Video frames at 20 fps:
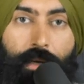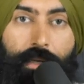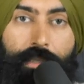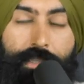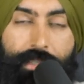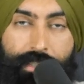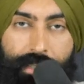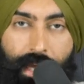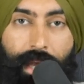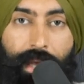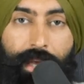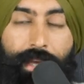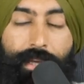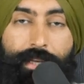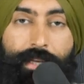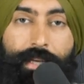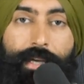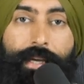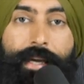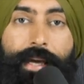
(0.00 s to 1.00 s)

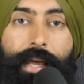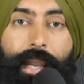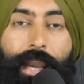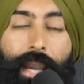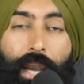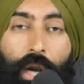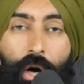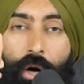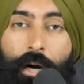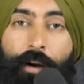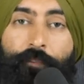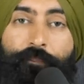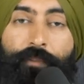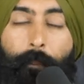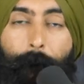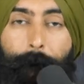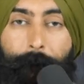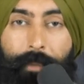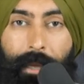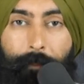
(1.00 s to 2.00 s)
saying, learn
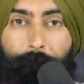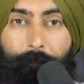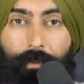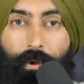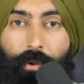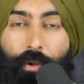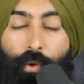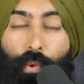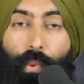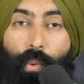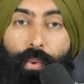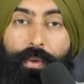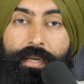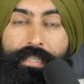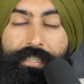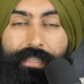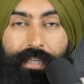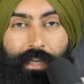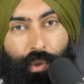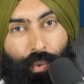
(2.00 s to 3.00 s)
from people who
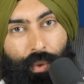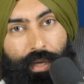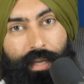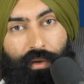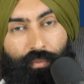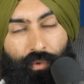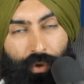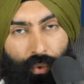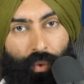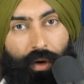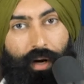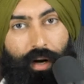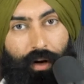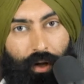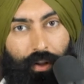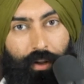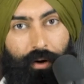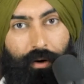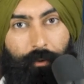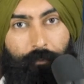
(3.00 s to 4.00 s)
disagree with one
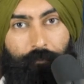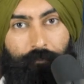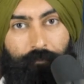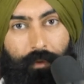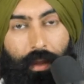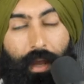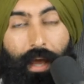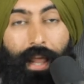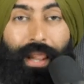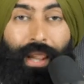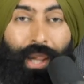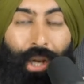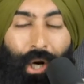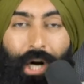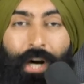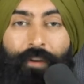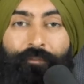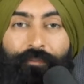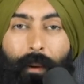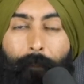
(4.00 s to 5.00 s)
another.
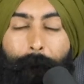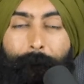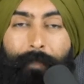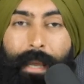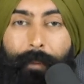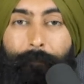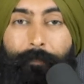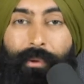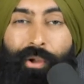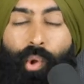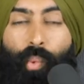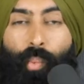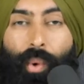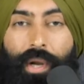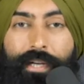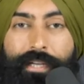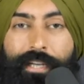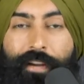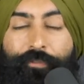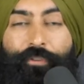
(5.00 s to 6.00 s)
Learn from people
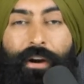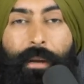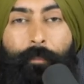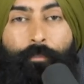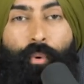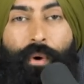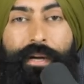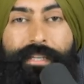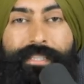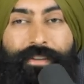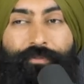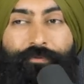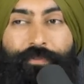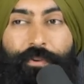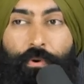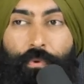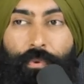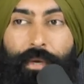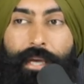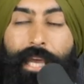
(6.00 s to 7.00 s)
with differing points of
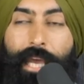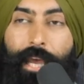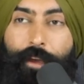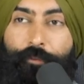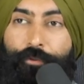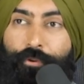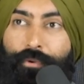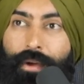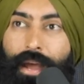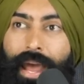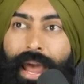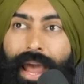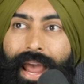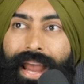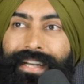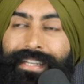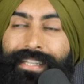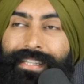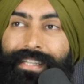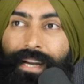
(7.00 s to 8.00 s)
view. If you
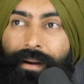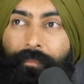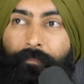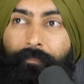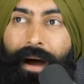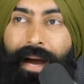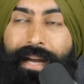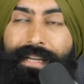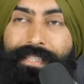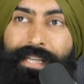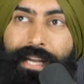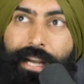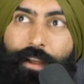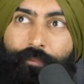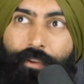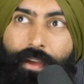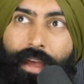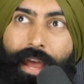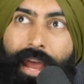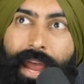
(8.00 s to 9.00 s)
hate their mindset,
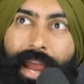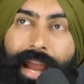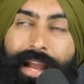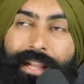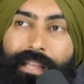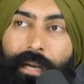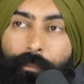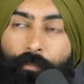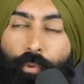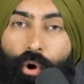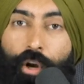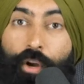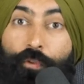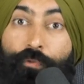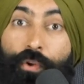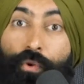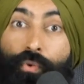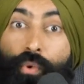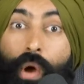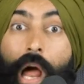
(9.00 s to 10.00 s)
if you hate their point of
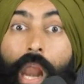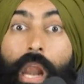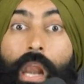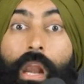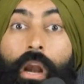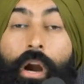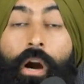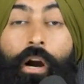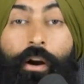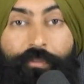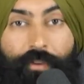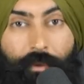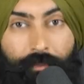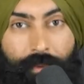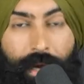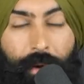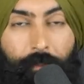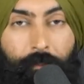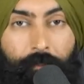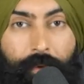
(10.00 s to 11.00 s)
view, learn from
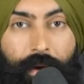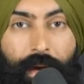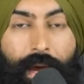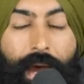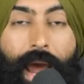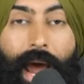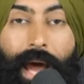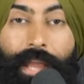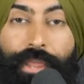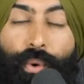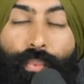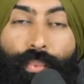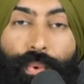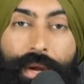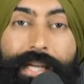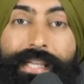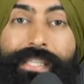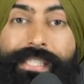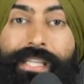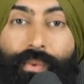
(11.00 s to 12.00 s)
them. And the
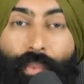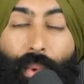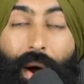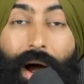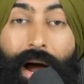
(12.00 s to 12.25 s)
reason